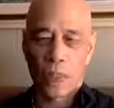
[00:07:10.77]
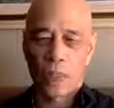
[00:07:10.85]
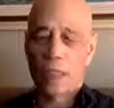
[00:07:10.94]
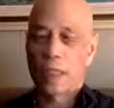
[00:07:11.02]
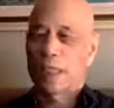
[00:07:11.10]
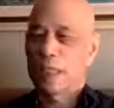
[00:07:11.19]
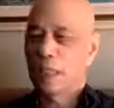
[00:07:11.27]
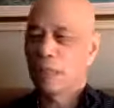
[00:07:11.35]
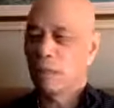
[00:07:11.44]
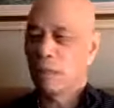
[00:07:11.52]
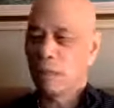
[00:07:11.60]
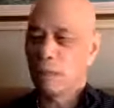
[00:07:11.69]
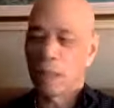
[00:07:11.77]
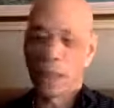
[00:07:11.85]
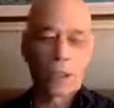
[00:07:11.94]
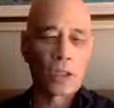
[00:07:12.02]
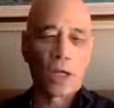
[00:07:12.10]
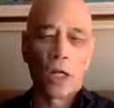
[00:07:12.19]
I say seem to be
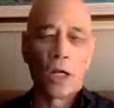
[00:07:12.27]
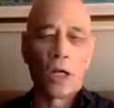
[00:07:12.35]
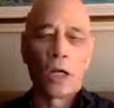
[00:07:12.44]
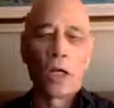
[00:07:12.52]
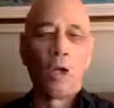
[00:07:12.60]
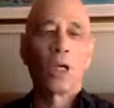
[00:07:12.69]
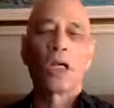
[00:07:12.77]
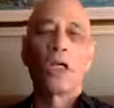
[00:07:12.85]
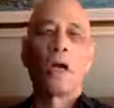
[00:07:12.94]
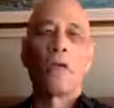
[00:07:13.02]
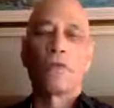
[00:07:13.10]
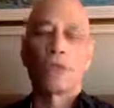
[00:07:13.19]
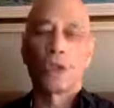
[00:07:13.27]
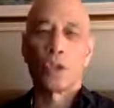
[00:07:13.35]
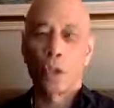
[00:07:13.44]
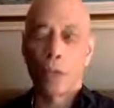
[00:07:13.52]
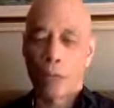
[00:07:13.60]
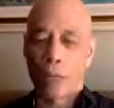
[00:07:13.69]
because who can know for
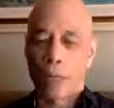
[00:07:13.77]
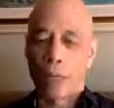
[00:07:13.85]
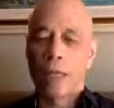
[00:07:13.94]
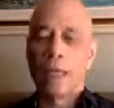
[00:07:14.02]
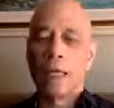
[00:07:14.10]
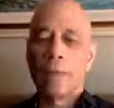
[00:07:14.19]
sure, right?